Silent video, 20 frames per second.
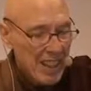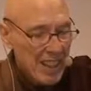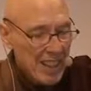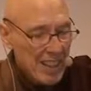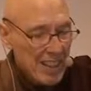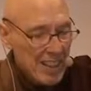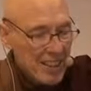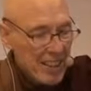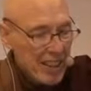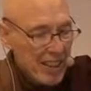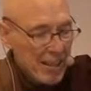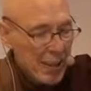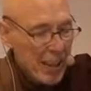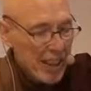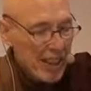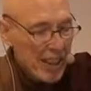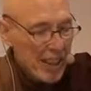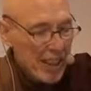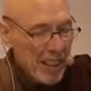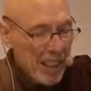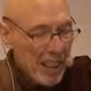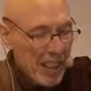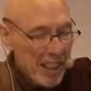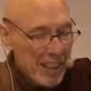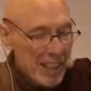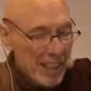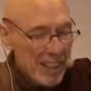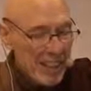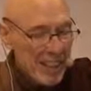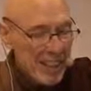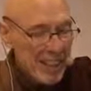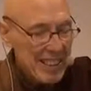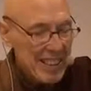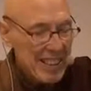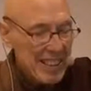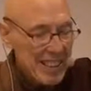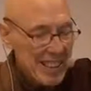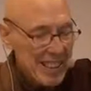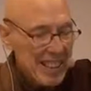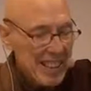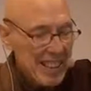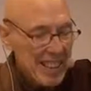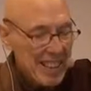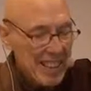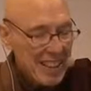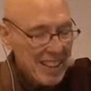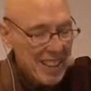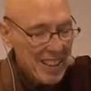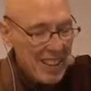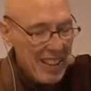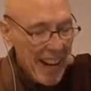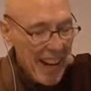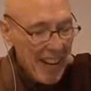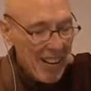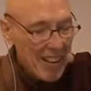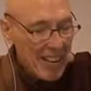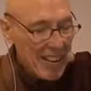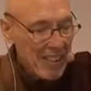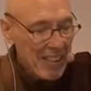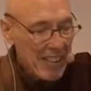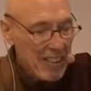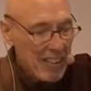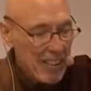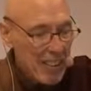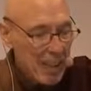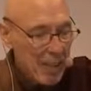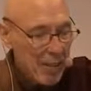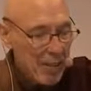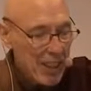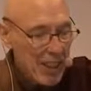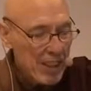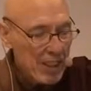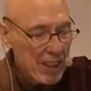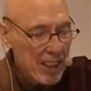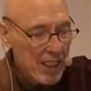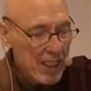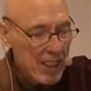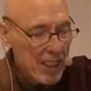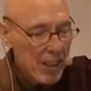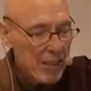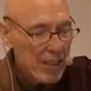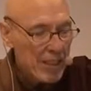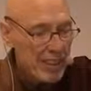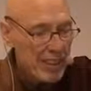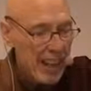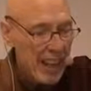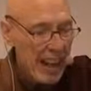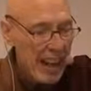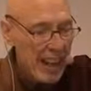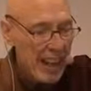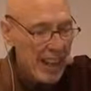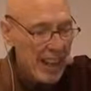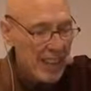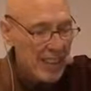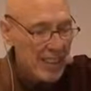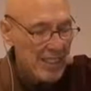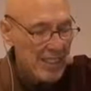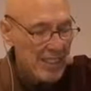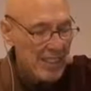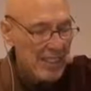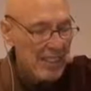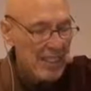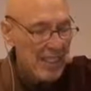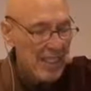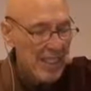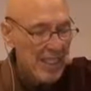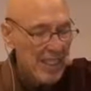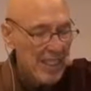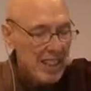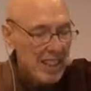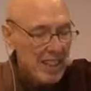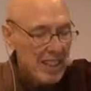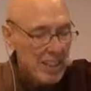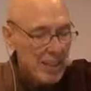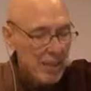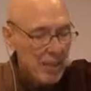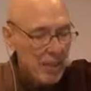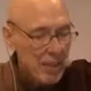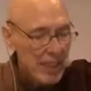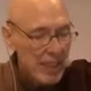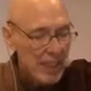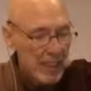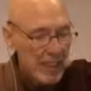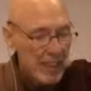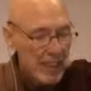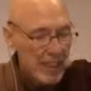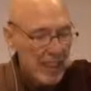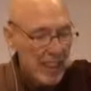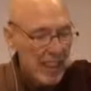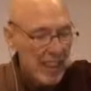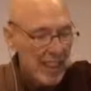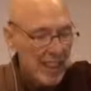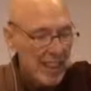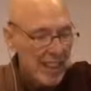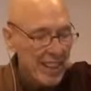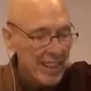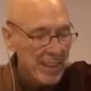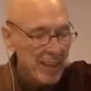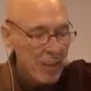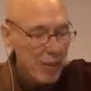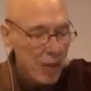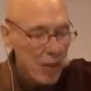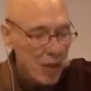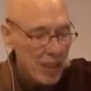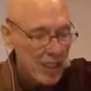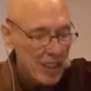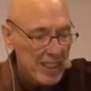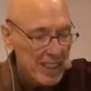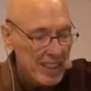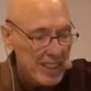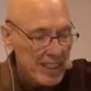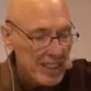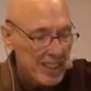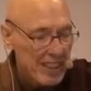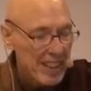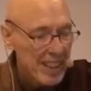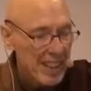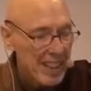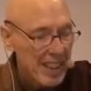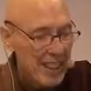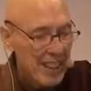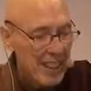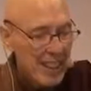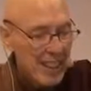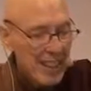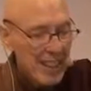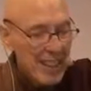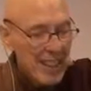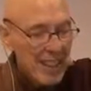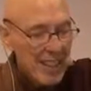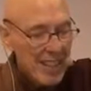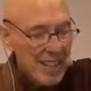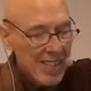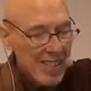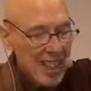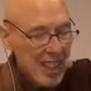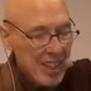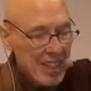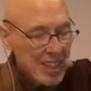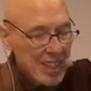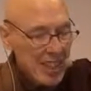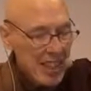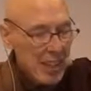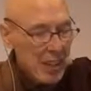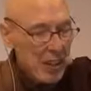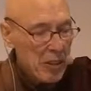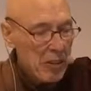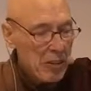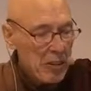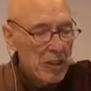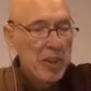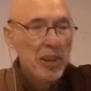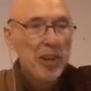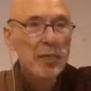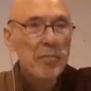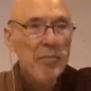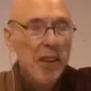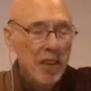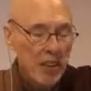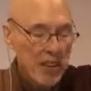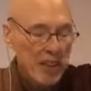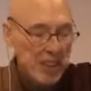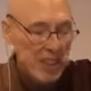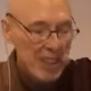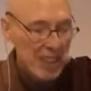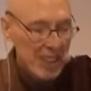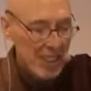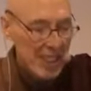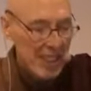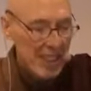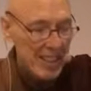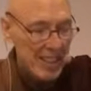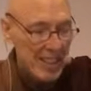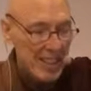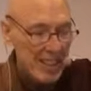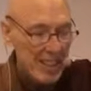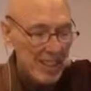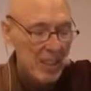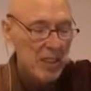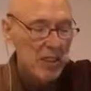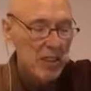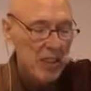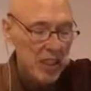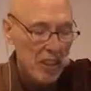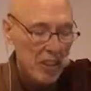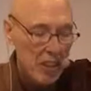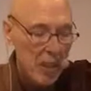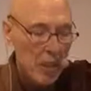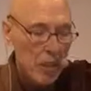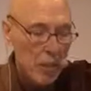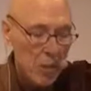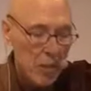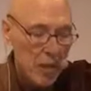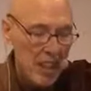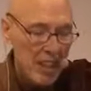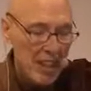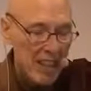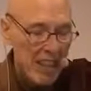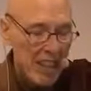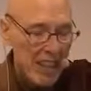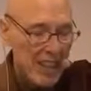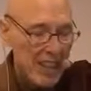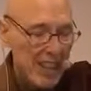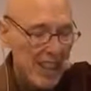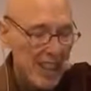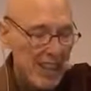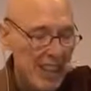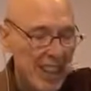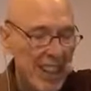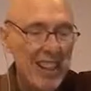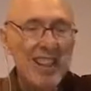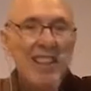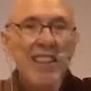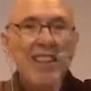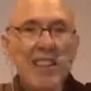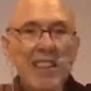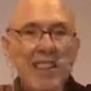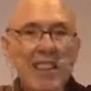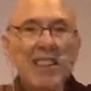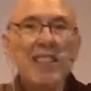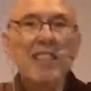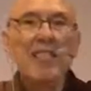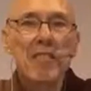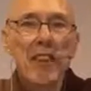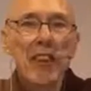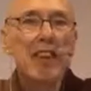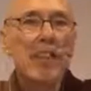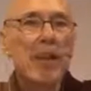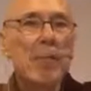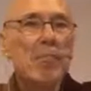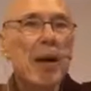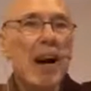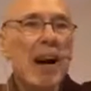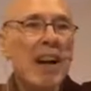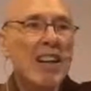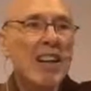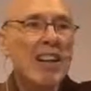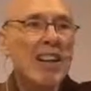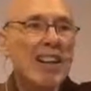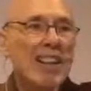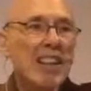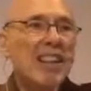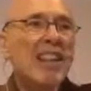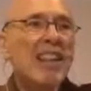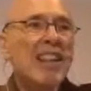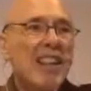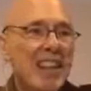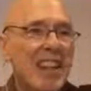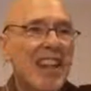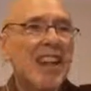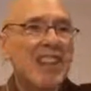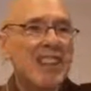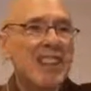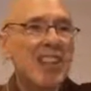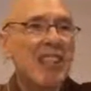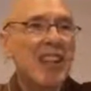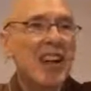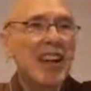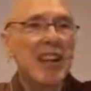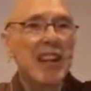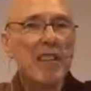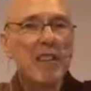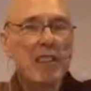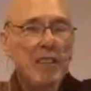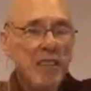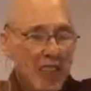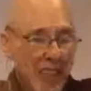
she recognized the characteristic features of his hands, his feet, and his voice. Then she goes to the mother and she says, "You should know, my lady, that Ratthapala has arrived."